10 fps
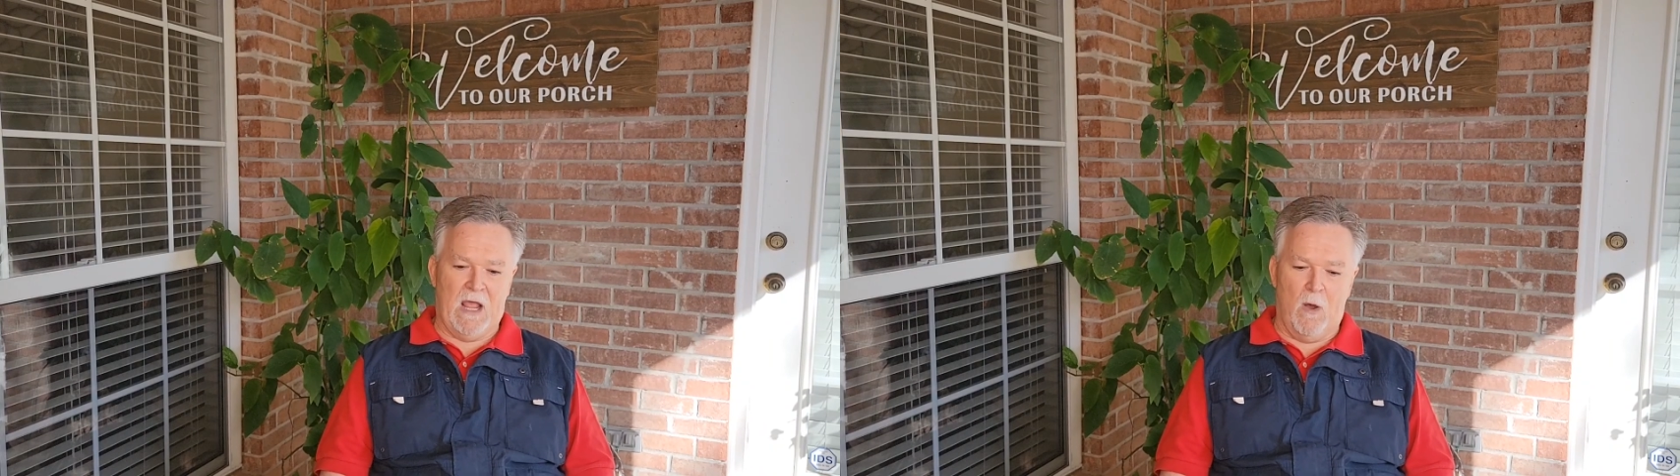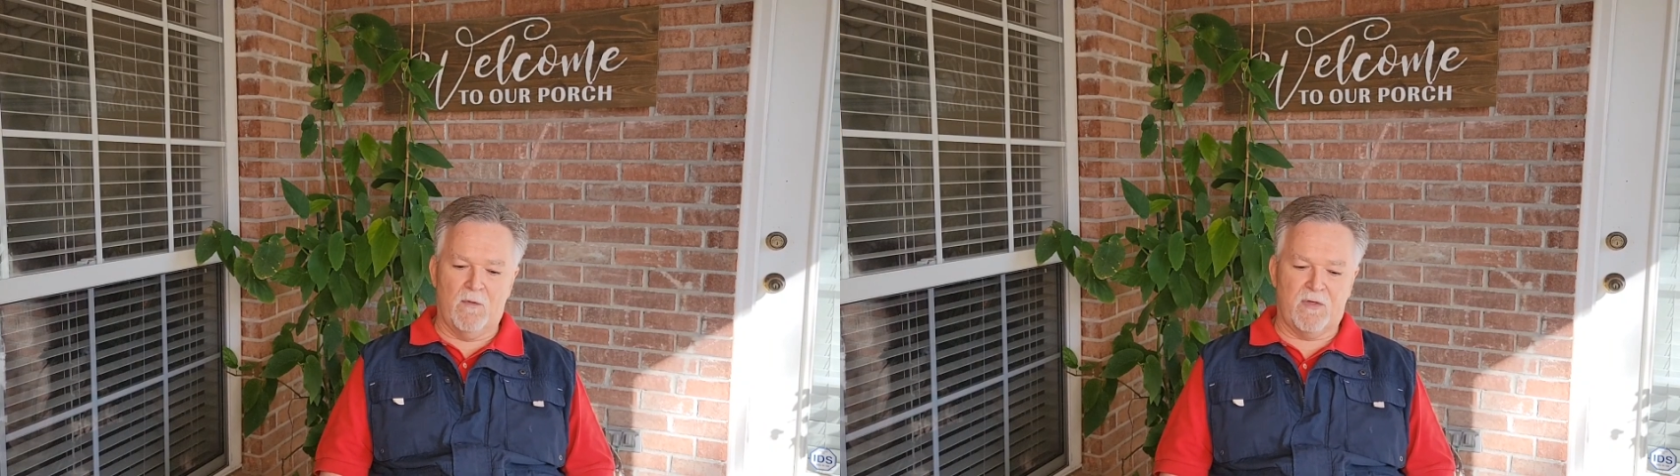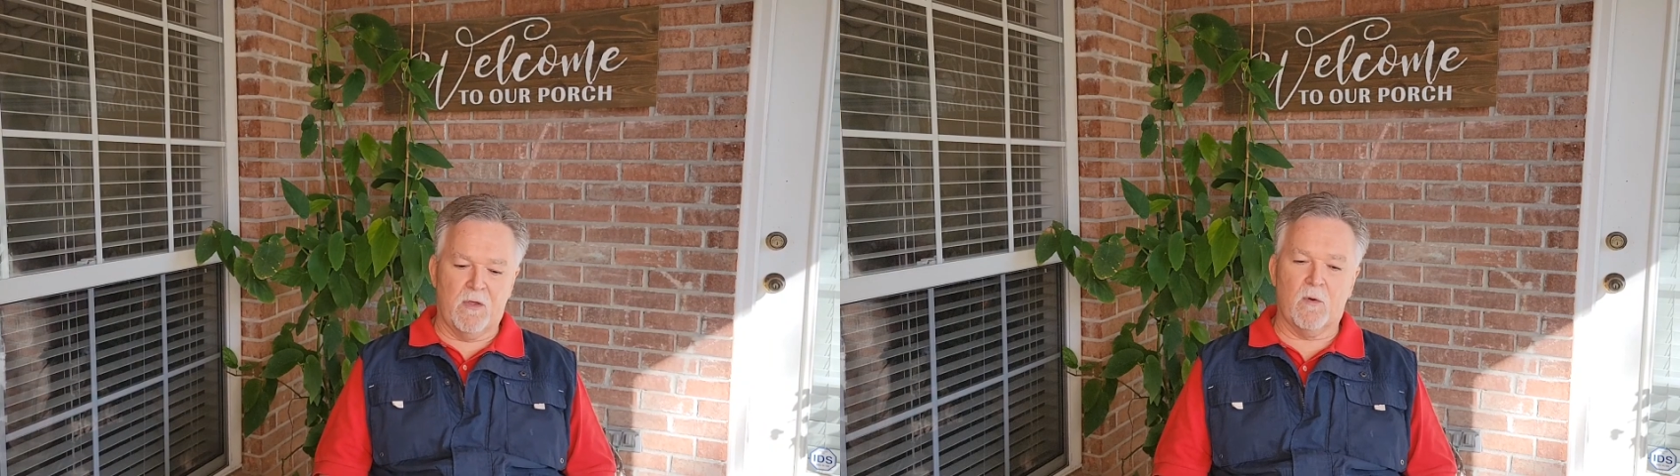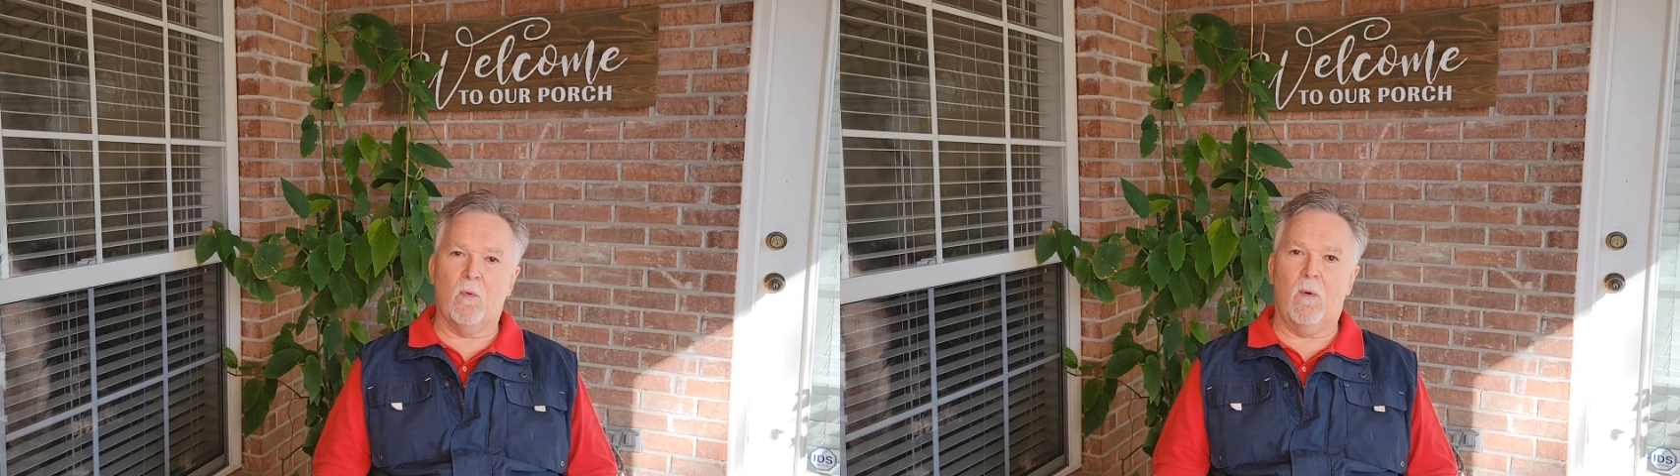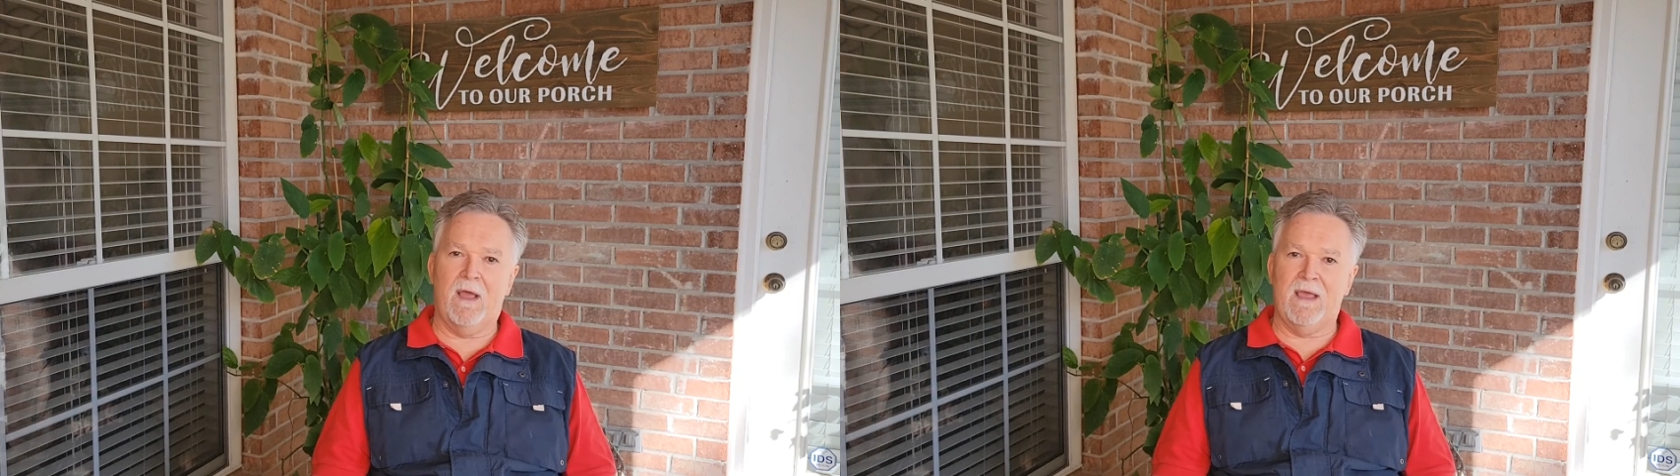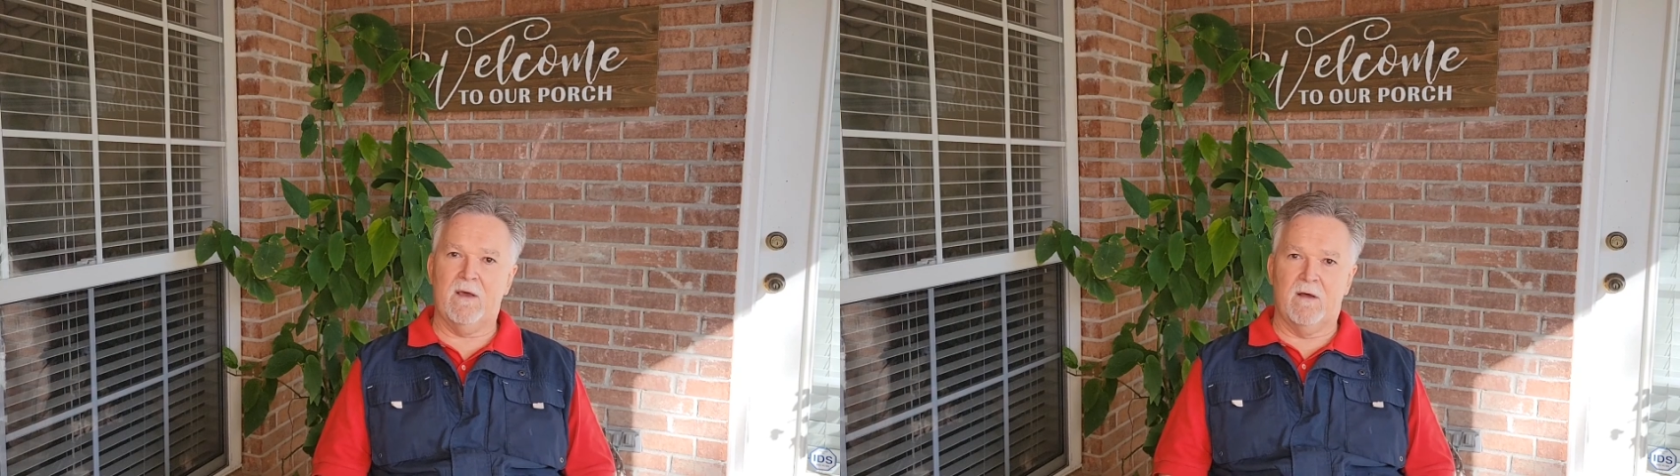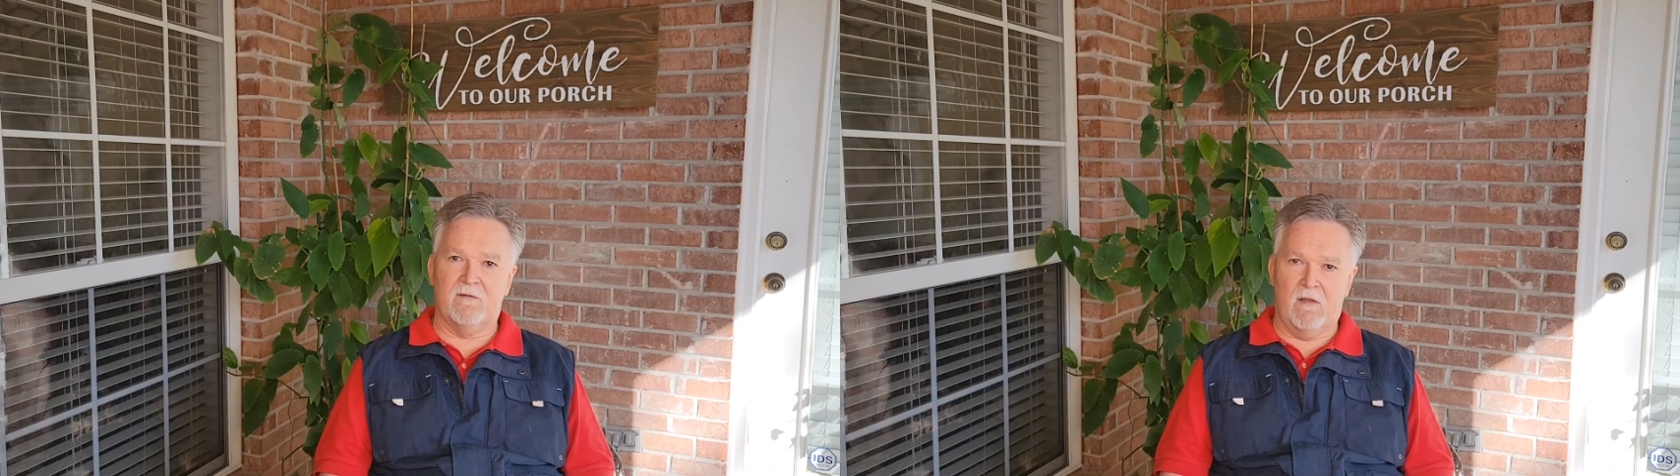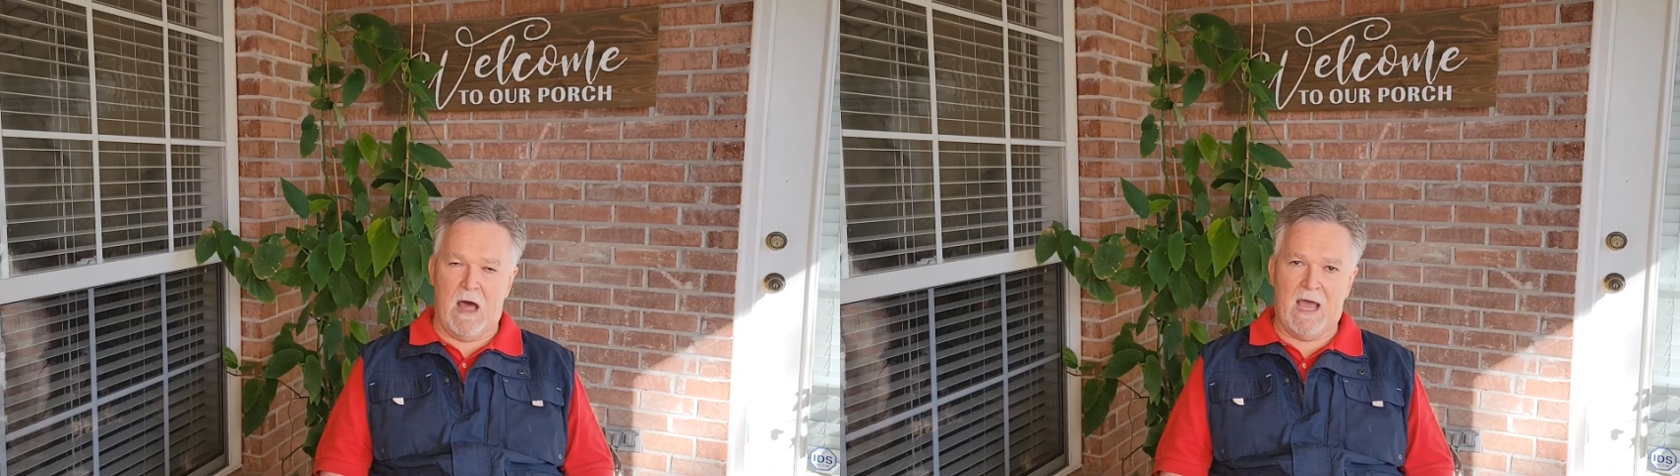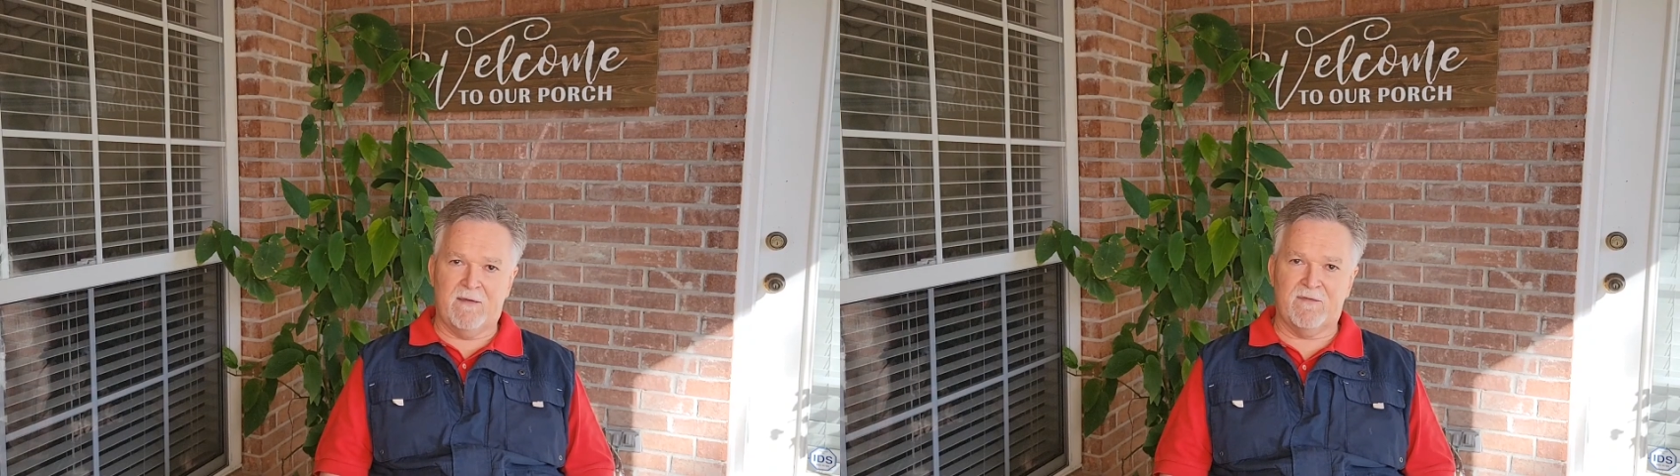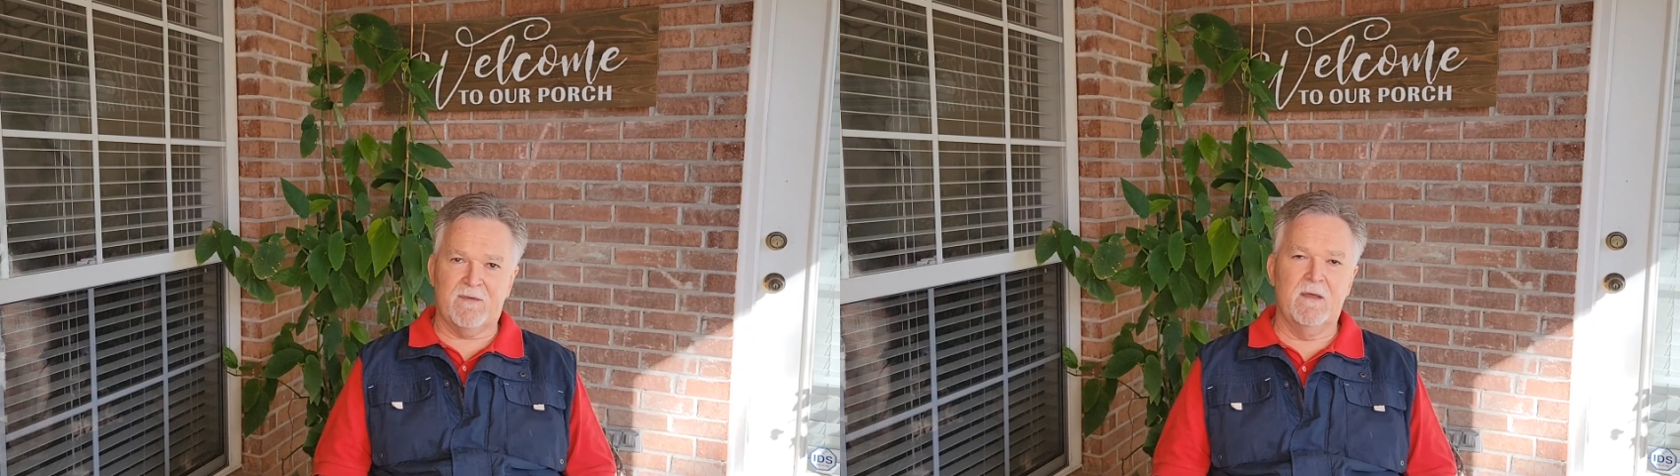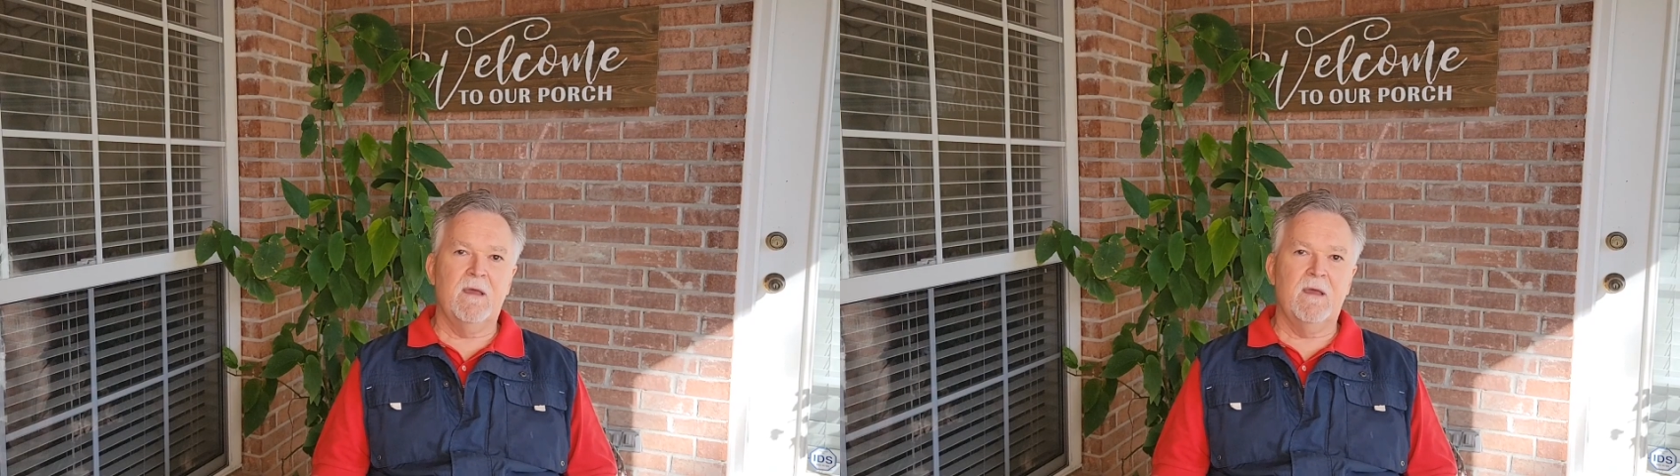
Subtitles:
healthier way of life